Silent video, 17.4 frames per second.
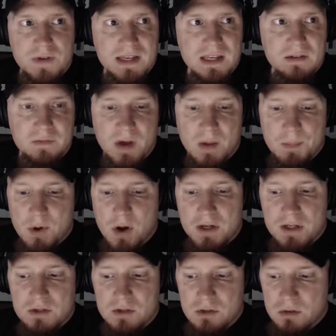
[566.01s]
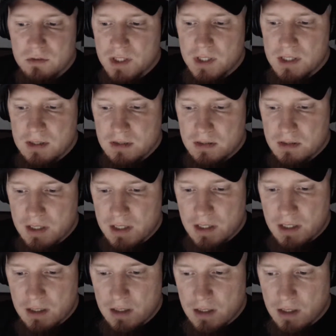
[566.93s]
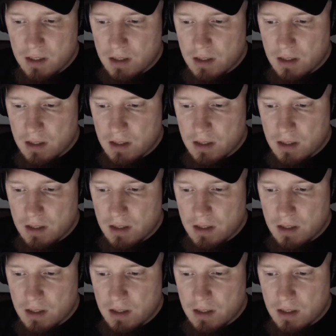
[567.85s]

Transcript: I give up on it too easily.